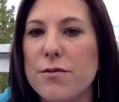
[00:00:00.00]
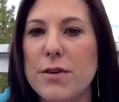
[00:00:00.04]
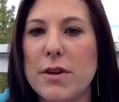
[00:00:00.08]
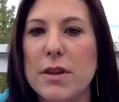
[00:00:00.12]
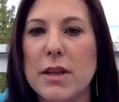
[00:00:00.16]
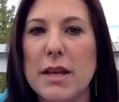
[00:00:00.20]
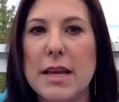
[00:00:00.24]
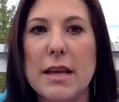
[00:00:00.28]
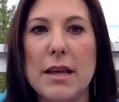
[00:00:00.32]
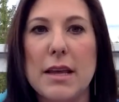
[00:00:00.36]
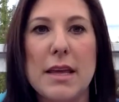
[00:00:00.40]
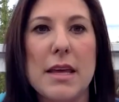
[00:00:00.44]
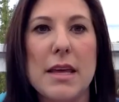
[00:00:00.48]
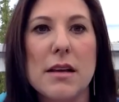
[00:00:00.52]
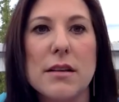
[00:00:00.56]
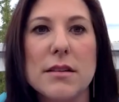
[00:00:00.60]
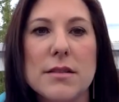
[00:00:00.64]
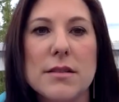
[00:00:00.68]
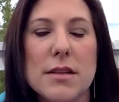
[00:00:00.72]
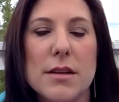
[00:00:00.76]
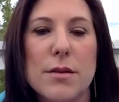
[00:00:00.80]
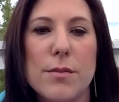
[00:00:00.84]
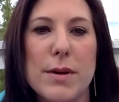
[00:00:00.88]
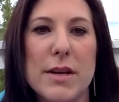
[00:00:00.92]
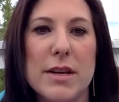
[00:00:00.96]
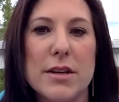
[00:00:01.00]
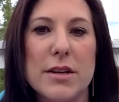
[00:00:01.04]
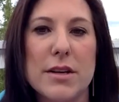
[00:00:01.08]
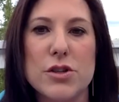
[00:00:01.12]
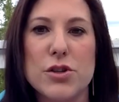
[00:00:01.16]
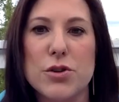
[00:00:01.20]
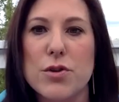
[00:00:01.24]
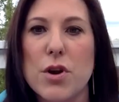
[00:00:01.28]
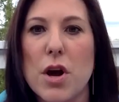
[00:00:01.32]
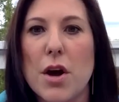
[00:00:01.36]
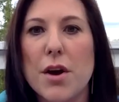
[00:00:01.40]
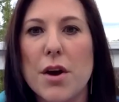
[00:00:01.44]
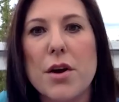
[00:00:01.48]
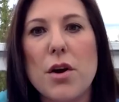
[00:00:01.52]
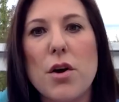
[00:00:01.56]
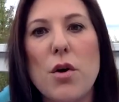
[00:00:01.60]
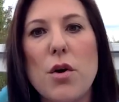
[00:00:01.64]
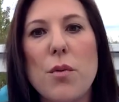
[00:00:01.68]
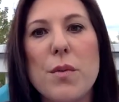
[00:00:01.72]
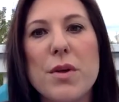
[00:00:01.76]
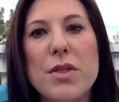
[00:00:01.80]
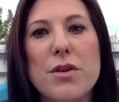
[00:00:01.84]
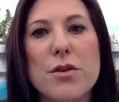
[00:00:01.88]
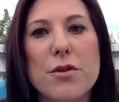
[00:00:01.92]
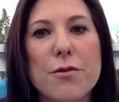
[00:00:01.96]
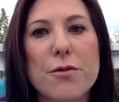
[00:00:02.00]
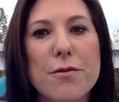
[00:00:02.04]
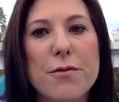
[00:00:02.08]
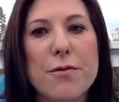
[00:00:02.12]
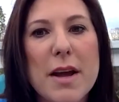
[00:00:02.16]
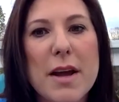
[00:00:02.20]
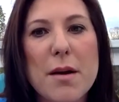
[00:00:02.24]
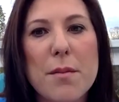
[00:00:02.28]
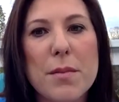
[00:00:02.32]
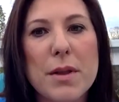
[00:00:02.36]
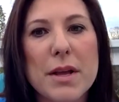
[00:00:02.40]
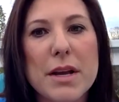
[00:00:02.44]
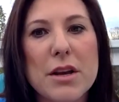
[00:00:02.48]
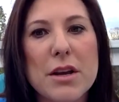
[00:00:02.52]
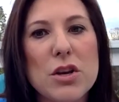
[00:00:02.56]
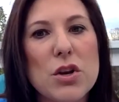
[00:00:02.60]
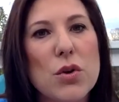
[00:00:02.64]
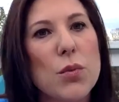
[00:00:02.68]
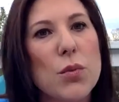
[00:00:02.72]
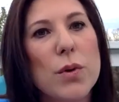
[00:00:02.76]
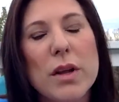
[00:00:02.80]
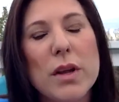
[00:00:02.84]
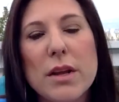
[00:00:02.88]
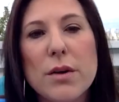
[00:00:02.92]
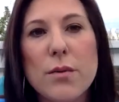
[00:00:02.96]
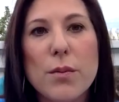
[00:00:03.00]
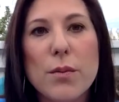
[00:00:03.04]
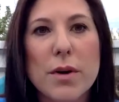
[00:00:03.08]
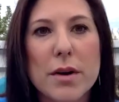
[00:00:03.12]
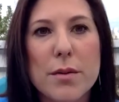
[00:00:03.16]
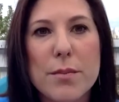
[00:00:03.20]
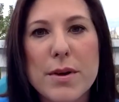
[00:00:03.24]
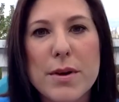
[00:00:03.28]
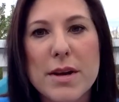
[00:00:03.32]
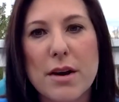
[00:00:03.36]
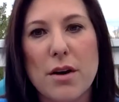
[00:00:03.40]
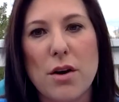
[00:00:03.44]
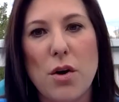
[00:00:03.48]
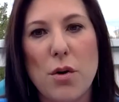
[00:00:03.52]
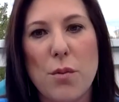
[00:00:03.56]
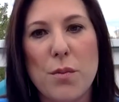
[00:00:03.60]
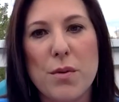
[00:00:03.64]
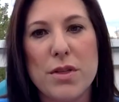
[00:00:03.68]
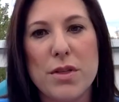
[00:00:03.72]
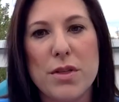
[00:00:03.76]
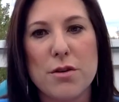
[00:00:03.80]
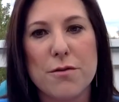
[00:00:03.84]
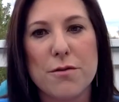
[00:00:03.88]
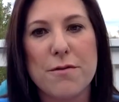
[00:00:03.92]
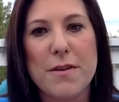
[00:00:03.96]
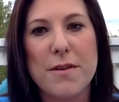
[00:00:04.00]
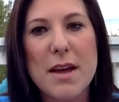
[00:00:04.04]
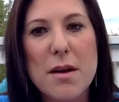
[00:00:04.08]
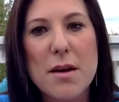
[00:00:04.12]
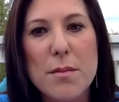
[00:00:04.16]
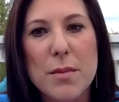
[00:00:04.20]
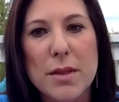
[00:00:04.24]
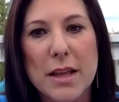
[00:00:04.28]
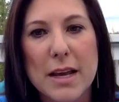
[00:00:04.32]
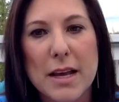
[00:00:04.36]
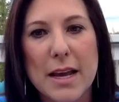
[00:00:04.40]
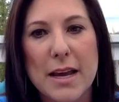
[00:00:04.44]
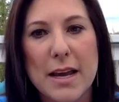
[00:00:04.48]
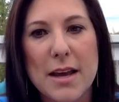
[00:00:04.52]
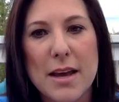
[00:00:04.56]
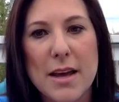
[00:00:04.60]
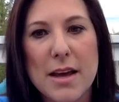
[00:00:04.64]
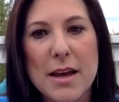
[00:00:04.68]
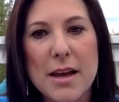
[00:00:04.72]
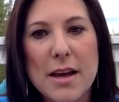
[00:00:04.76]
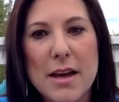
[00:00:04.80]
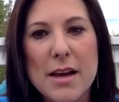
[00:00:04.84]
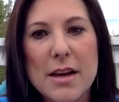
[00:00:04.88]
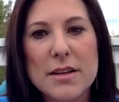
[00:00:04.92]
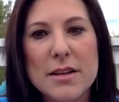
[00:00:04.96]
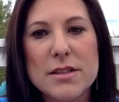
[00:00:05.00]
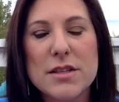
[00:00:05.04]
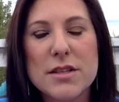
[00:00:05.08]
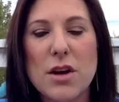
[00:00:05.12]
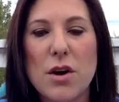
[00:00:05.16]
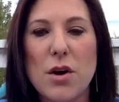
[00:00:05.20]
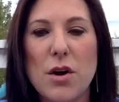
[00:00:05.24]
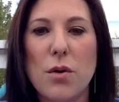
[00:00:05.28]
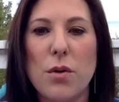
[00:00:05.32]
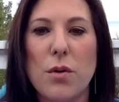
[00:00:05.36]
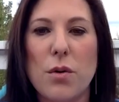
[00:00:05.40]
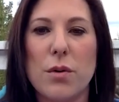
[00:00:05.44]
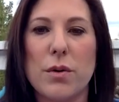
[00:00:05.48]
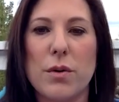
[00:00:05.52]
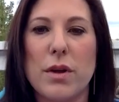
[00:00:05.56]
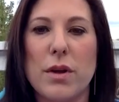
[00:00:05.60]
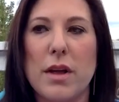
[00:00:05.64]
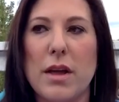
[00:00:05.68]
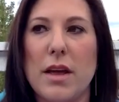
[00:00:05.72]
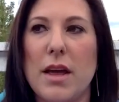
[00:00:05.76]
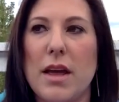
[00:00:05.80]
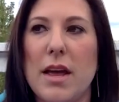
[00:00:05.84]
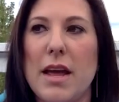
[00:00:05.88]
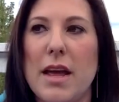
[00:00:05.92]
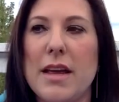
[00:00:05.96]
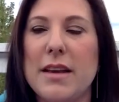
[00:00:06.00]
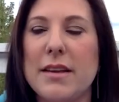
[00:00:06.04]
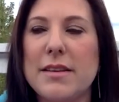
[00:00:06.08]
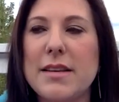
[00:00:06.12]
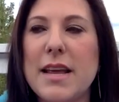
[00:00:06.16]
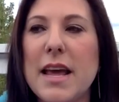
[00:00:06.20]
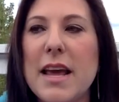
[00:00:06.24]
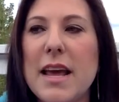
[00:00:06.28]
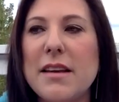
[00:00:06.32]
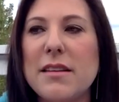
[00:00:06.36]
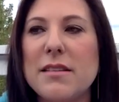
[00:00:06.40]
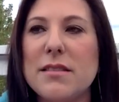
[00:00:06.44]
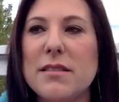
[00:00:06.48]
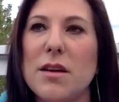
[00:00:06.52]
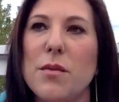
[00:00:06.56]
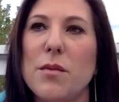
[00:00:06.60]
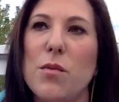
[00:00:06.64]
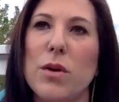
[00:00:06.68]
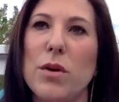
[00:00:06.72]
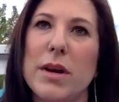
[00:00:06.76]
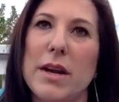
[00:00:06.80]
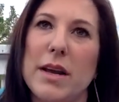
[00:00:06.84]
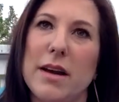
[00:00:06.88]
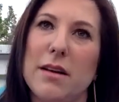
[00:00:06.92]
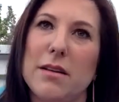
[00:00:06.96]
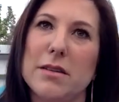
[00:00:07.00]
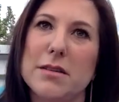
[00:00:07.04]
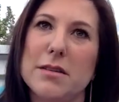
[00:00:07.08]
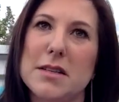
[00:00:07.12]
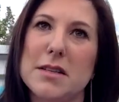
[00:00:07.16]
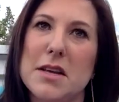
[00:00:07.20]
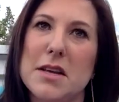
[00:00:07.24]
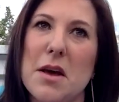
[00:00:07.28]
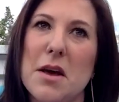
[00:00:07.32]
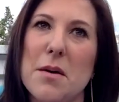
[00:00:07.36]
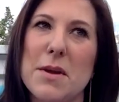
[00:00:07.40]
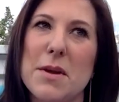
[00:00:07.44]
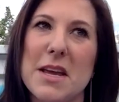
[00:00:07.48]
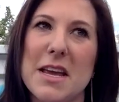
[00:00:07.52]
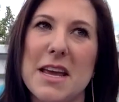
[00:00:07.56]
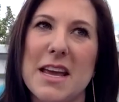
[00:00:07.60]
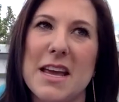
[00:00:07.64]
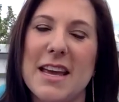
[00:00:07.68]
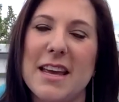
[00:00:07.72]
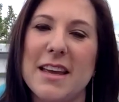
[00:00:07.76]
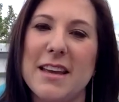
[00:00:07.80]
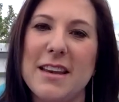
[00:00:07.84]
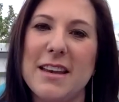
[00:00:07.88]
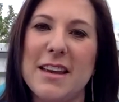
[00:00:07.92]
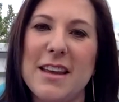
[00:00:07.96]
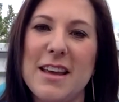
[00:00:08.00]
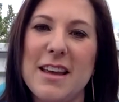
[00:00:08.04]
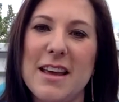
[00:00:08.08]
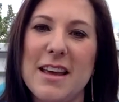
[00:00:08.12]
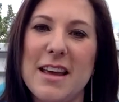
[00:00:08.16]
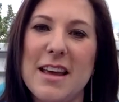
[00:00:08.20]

feeling guilty because you're not at home with your family and you really want to be at home with your family so it takes someone else coming in